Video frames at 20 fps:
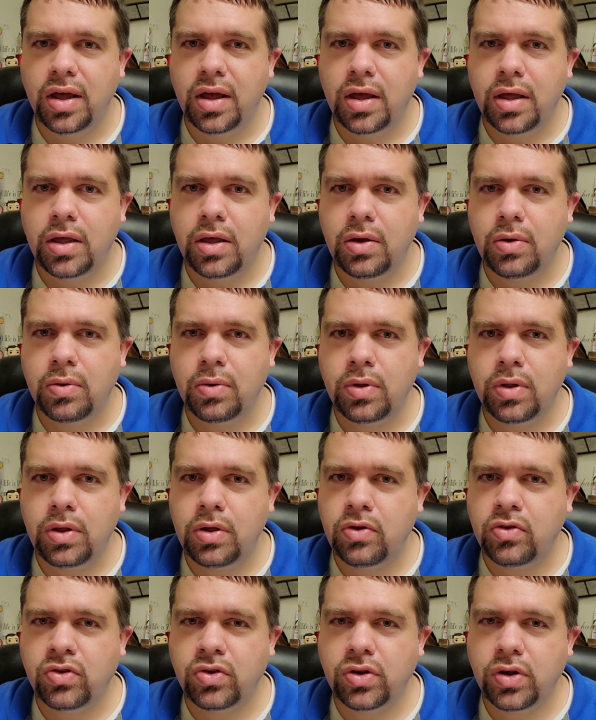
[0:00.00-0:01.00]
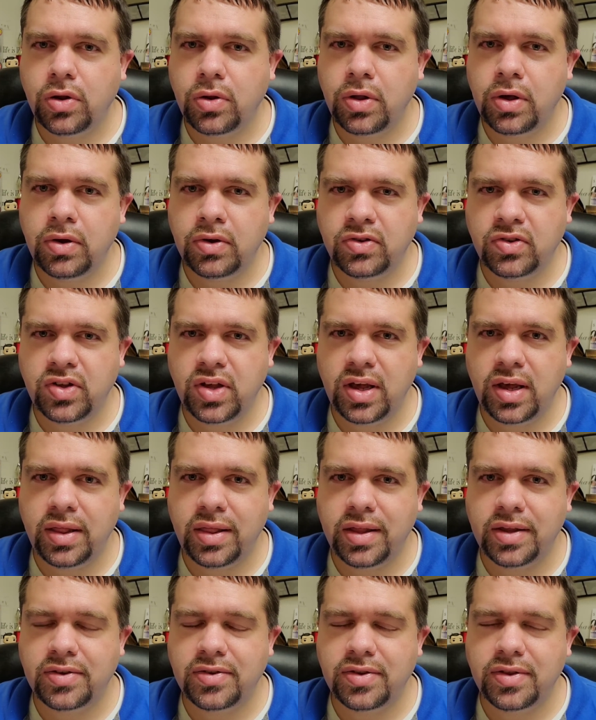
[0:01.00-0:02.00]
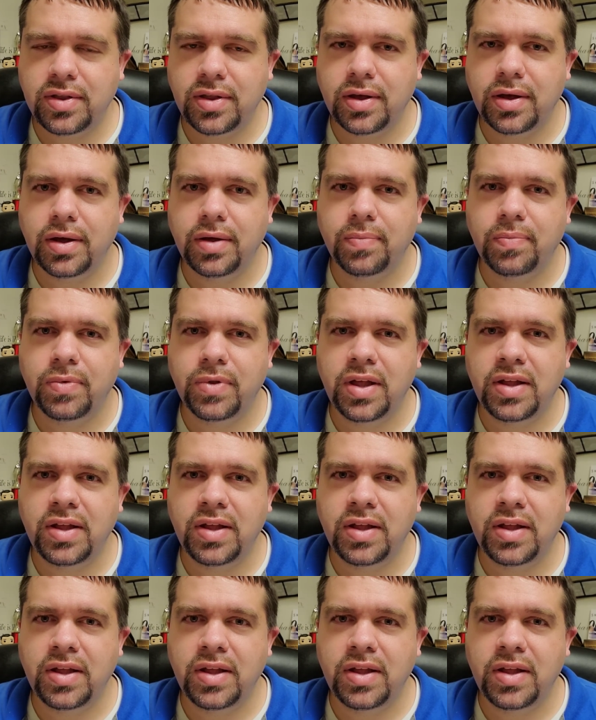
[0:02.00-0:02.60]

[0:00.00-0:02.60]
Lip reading: you slowly are seeing the